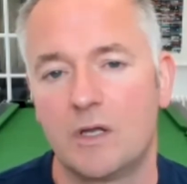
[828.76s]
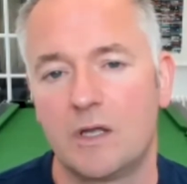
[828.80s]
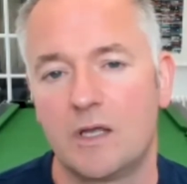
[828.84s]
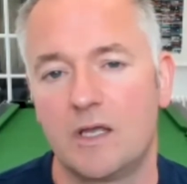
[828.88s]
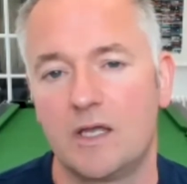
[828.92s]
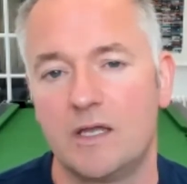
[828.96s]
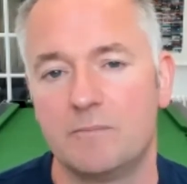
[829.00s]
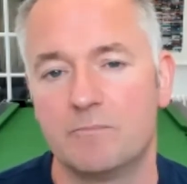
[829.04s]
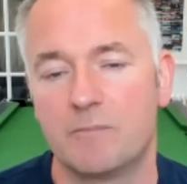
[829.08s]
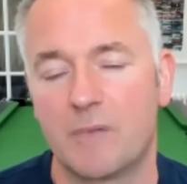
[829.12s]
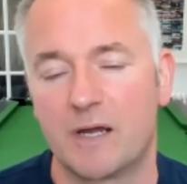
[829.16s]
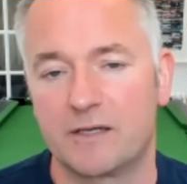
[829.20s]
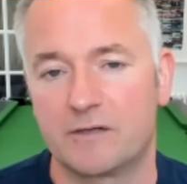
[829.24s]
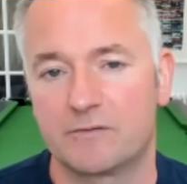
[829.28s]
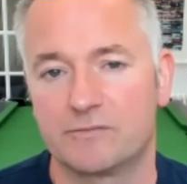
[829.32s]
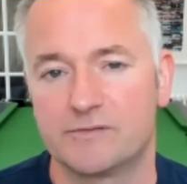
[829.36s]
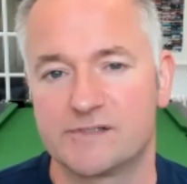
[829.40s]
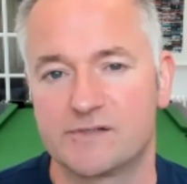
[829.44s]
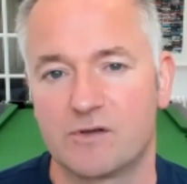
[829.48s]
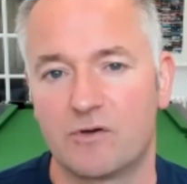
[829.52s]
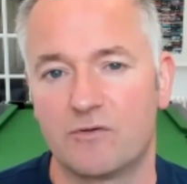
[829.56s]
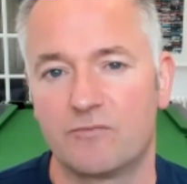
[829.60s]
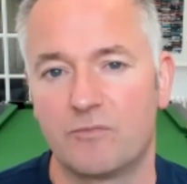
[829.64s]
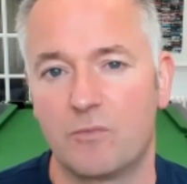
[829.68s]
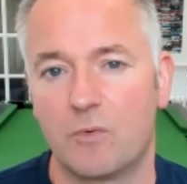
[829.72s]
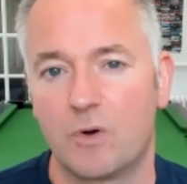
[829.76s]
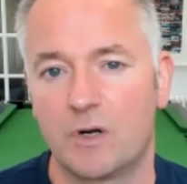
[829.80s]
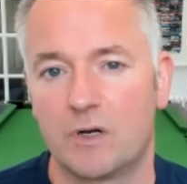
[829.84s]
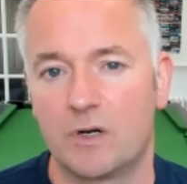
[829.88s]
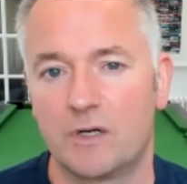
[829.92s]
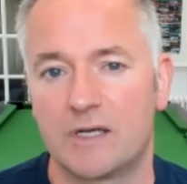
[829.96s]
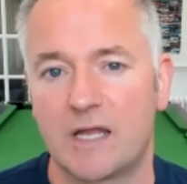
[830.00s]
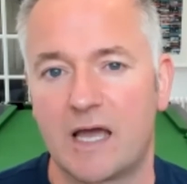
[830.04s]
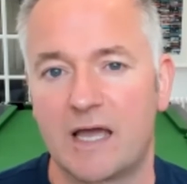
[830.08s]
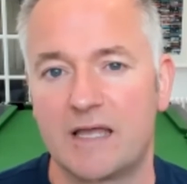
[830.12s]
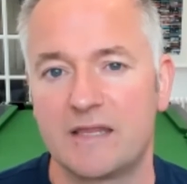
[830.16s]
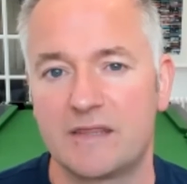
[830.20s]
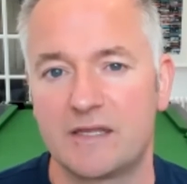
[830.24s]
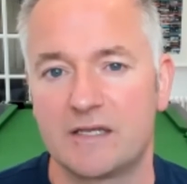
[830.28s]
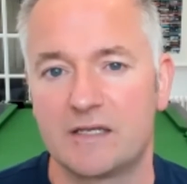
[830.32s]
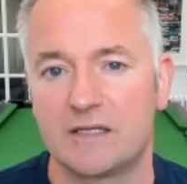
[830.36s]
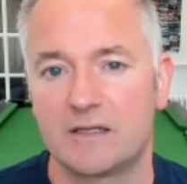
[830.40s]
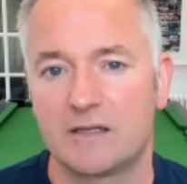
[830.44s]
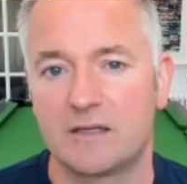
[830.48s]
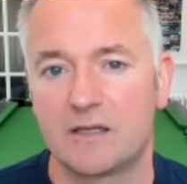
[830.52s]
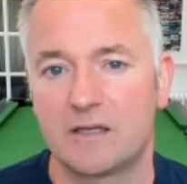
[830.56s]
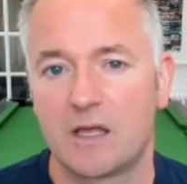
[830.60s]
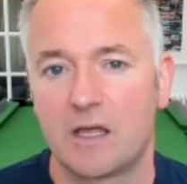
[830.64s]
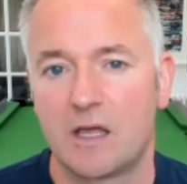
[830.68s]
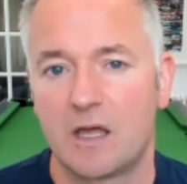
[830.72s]
in Microsoft Word, I think
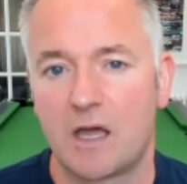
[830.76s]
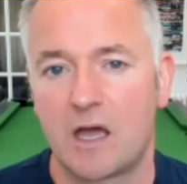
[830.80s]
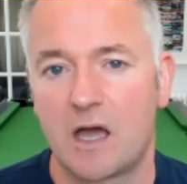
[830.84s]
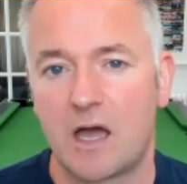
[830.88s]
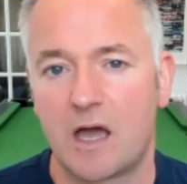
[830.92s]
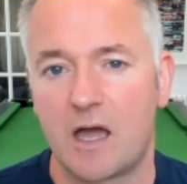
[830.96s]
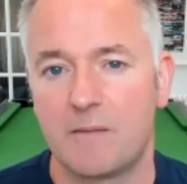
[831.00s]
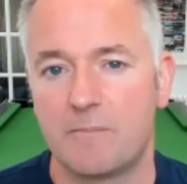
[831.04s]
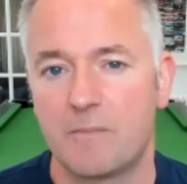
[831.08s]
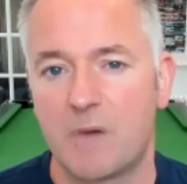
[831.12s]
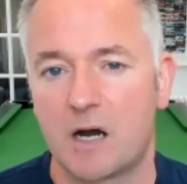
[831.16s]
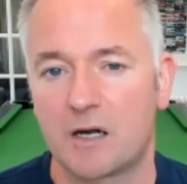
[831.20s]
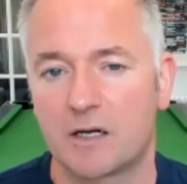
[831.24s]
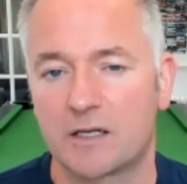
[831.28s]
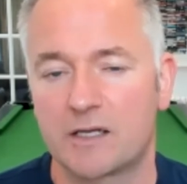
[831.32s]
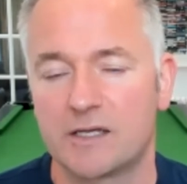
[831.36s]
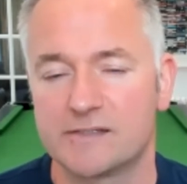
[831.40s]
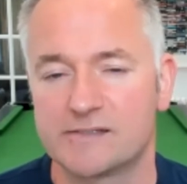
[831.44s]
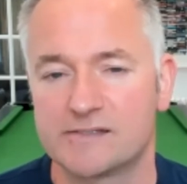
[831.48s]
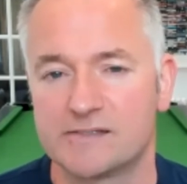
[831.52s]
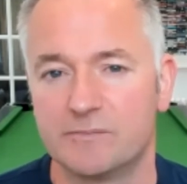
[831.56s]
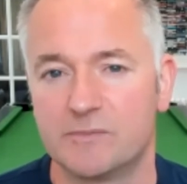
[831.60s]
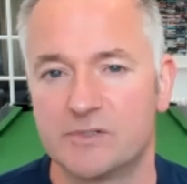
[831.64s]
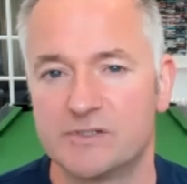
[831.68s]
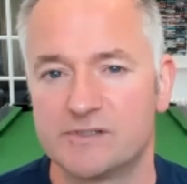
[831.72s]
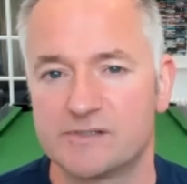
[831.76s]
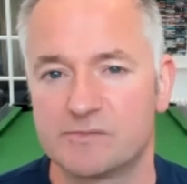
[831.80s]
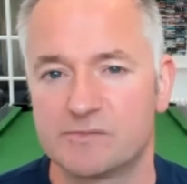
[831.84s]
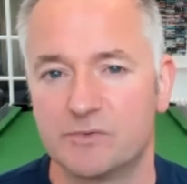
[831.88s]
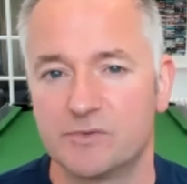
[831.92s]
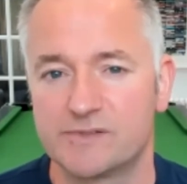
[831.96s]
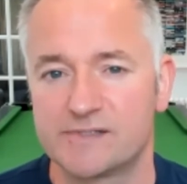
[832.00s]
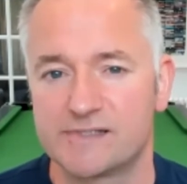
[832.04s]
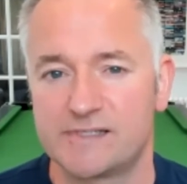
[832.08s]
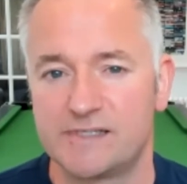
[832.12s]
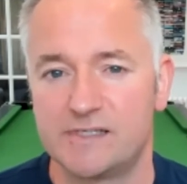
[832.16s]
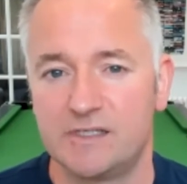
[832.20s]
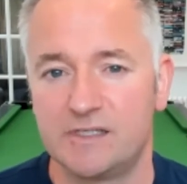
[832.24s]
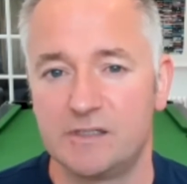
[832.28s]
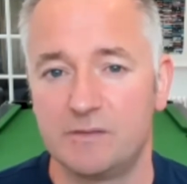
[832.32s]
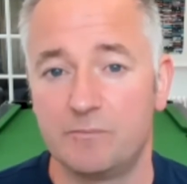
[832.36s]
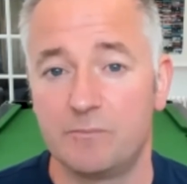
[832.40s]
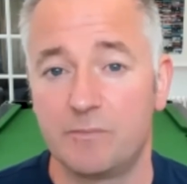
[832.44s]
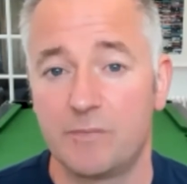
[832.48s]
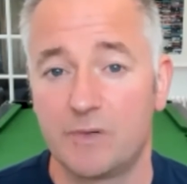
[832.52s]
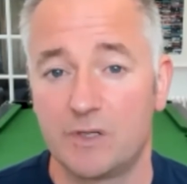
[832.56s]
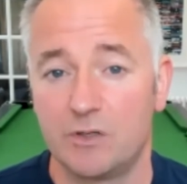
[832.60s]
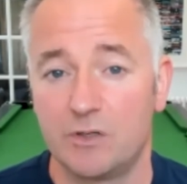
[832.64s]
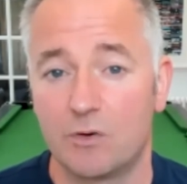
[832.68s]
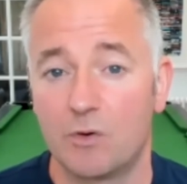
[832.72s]
um, our customers will see
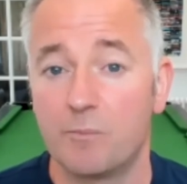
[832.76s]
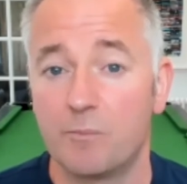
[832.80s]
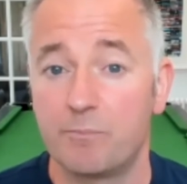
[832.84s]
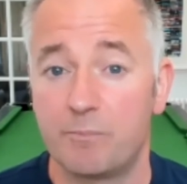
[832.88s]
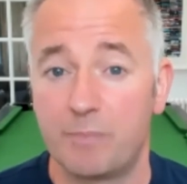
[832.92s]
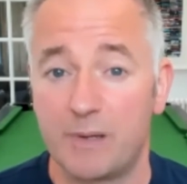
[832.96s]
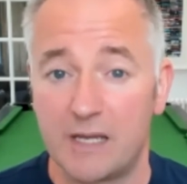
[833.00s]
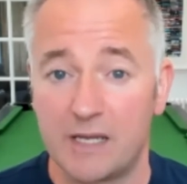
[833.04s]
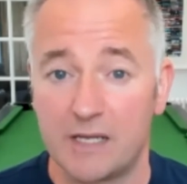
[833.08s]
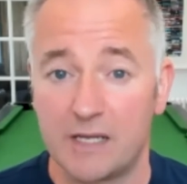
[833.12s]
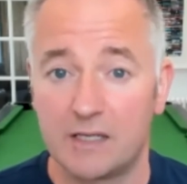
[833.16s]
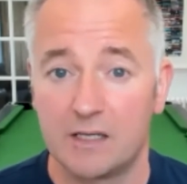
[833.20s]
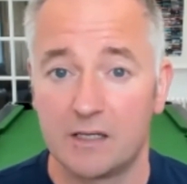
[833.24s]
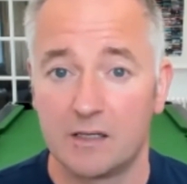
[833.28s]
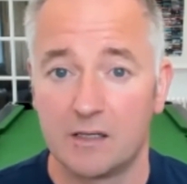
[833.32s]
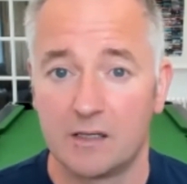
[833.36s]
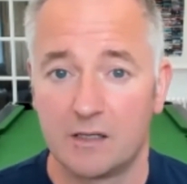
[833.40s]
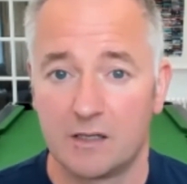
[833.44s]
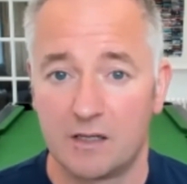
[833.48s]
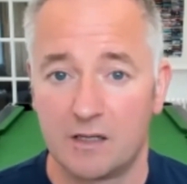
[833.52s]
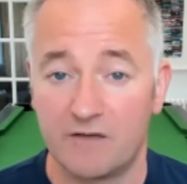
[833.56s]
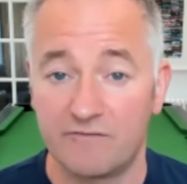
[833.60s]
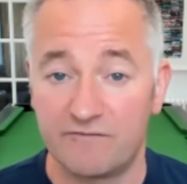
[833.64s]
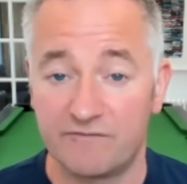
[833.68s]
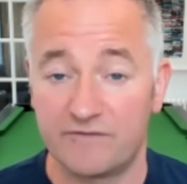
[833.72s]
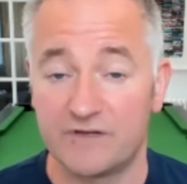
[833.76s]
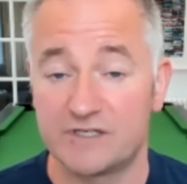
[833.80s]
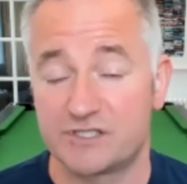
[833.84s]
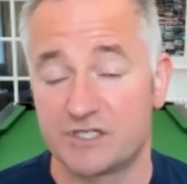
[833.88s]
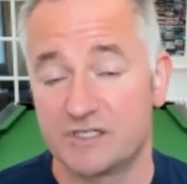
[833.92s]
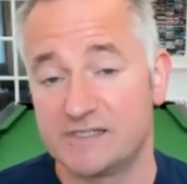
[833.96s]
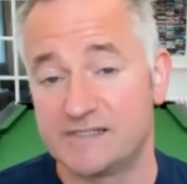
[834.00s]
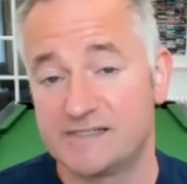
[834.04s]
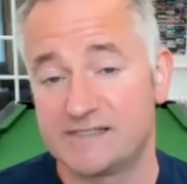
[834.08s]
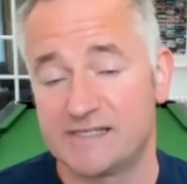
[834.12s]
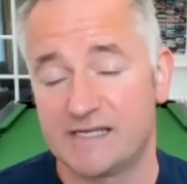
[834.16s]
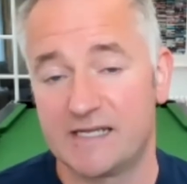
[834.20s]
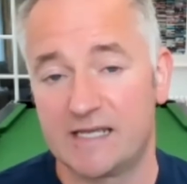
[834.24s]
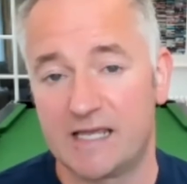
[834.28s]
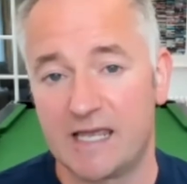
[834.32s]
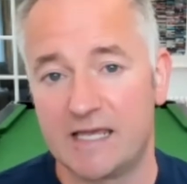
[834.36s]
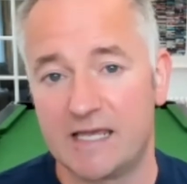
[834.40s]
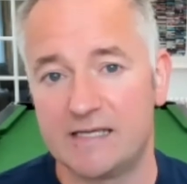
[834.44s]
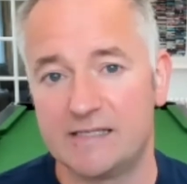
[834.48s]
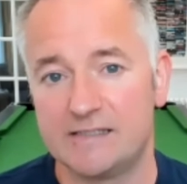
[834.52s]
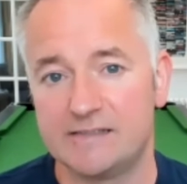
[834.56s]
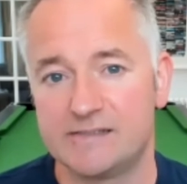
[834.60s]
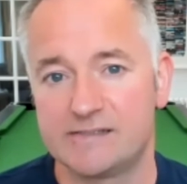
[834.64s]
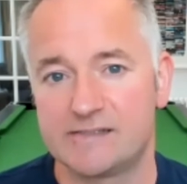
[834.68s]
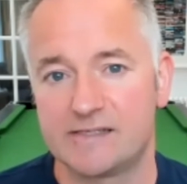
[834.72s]
you know big efficiency
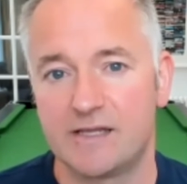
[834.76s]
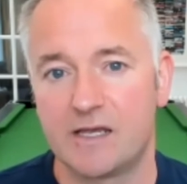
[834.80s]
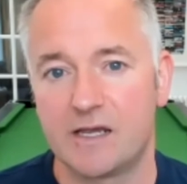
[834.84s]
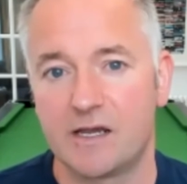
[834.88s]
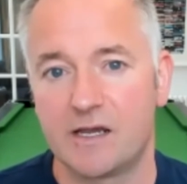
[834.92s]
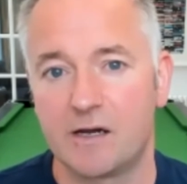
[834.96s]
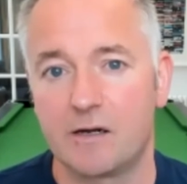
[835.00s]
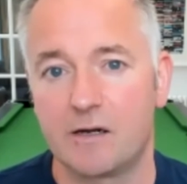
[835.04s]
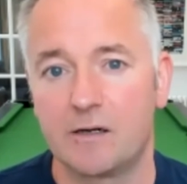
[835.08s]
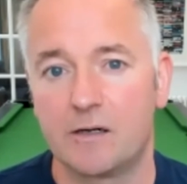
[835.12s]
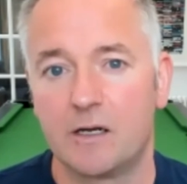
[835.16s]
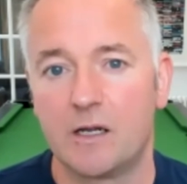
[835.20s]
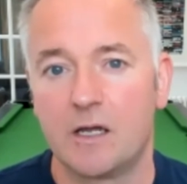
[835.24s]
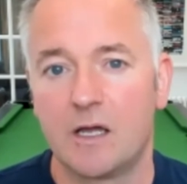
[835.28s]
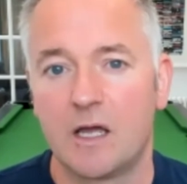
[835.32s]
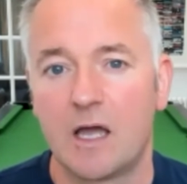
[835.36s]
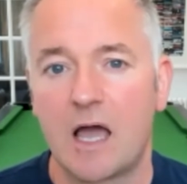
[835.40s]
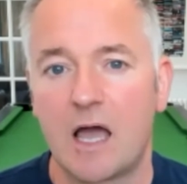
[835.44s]
gains there.